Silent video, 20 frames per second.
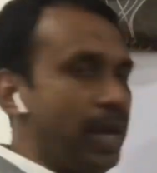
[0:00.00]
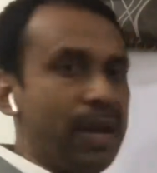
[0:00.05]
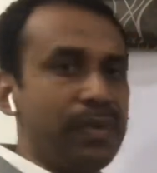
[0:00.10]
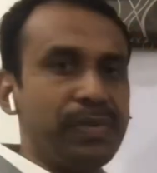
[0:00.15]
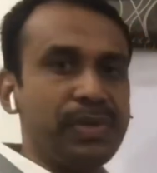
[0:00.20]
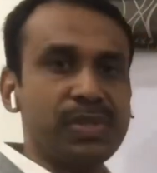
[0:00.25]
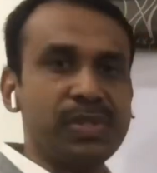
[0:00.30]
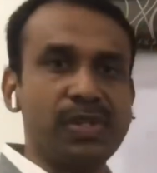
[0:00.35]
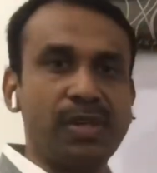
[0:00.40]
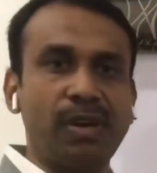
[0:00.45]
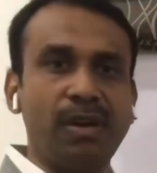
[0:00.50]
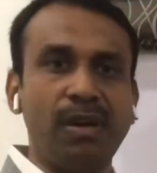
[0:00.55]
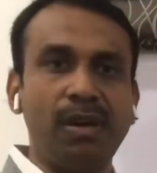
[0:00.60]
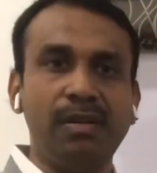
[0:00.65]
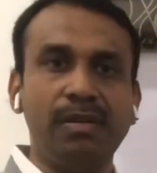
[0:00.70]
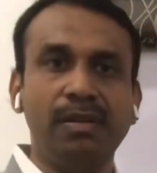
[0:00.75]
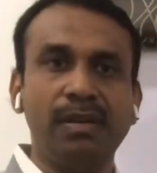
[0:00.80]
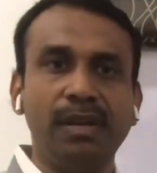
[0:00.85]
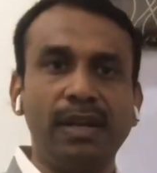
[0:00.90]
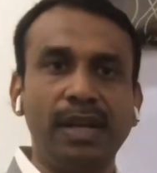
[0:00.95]
have to
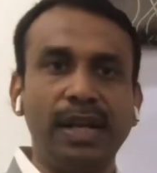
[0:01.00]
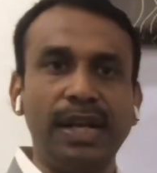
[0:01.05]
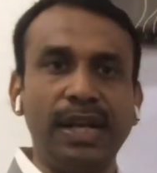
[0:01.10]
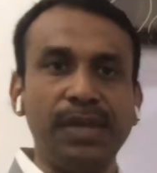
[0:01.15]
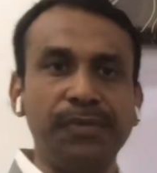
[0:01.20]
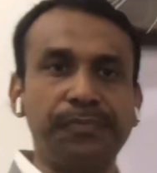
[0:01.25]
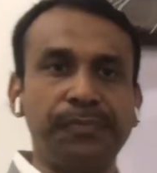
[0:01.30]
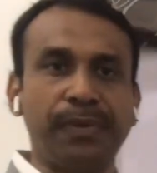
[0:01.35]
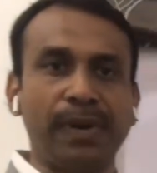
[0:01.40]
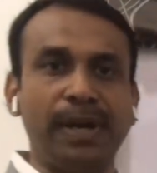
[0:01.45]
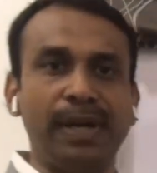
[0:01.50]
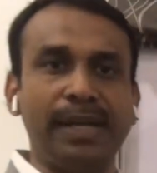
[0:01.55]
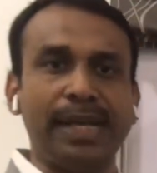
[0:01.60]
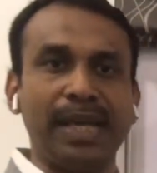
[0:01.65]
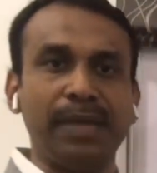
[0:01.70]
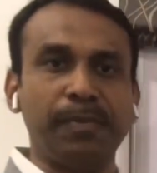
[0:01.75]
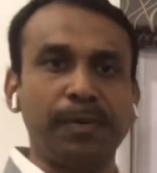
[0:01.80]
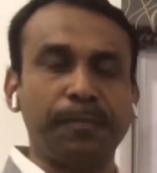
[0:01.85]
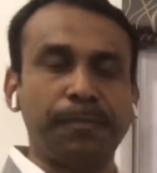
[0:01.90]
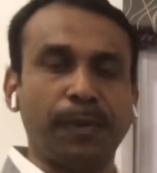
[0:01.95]
solve different
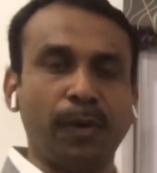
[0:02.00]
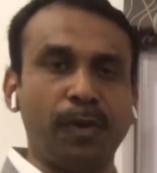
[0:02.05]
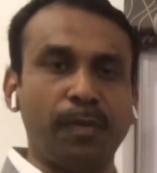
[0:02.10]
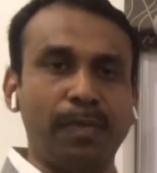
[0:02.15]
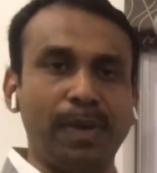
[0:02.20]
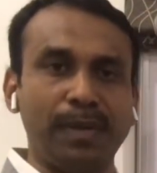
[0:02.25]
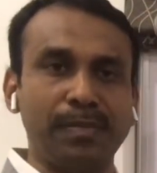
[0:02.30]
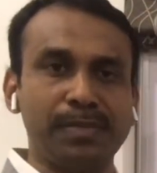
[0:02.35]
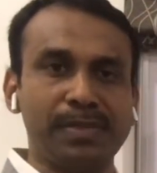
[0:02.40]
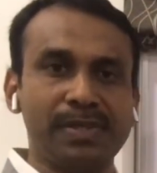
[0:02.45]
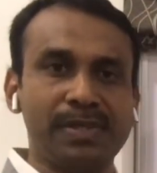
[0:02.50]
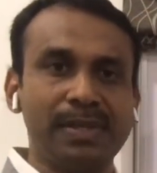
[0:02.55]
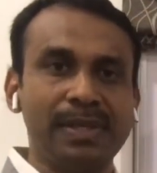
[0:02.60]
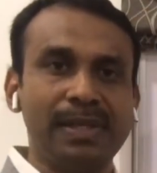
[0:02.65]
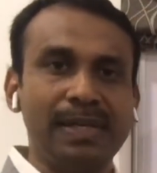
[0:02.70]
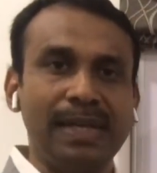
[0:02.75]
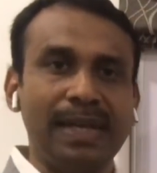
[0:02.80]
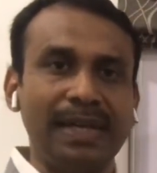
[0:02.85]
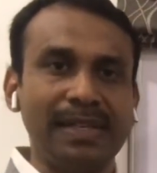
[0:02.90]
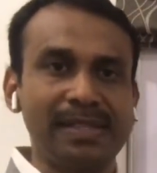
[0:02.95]
type of problems
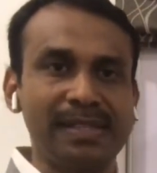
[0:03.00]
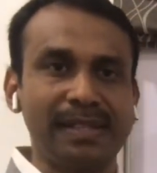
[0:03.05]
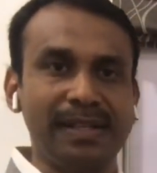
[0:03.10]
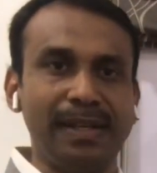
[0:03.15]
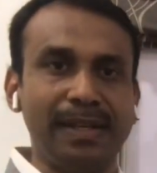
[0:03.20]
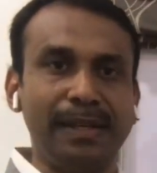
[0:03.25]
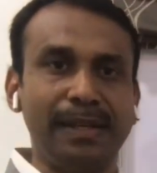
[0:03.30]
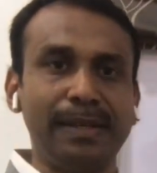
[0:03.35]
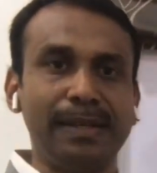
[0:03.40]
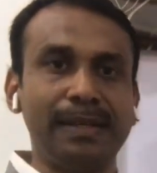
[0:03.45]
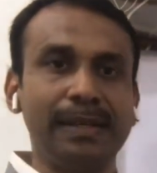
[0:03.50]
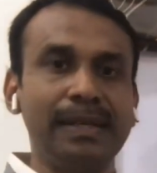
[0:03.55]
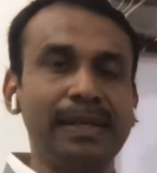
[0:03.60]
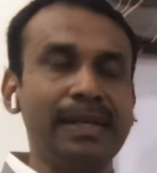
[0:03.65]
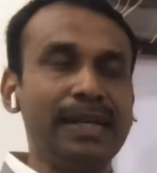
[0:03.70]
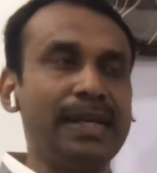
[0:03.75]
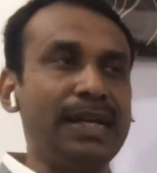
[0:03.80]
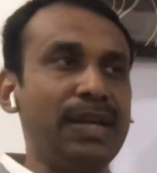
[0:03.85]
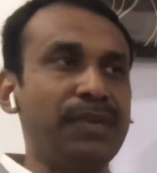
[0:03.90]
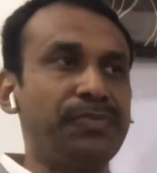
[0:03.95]
asked in
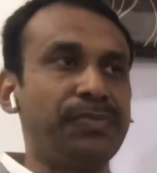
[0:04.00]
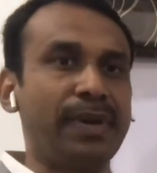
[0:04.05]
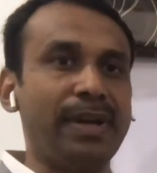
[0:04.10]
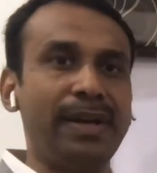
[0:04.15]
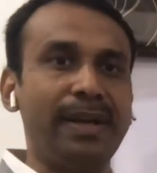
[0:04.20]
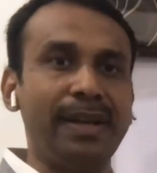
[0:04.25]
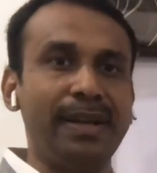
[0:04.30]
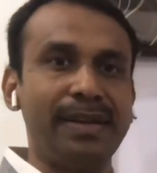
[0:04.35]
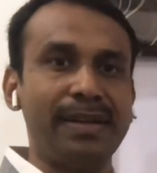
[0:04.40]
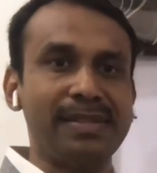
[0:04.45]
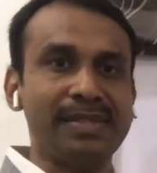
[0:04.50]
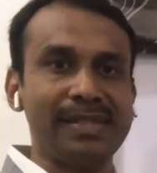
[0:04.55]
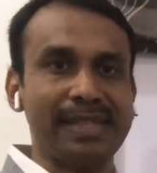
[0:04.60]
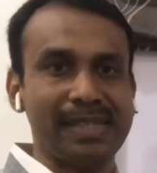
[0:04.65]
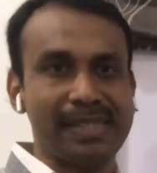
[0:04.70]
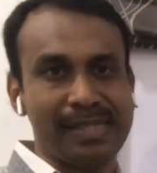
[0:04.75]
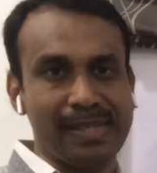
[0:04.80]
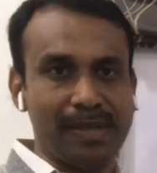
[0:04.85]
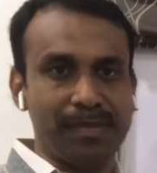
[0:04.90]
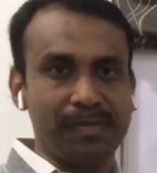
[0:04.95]
different entrance
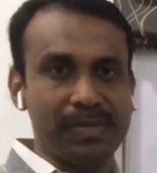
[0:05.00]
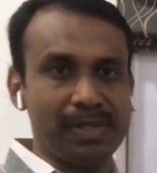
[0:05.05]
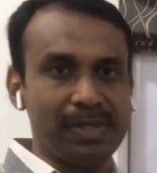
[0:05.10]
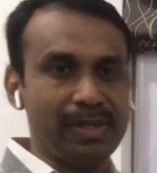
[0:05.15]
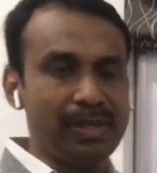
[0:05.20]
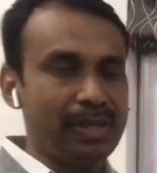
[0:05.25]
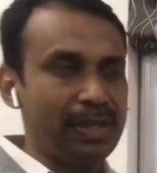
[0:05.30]
exams.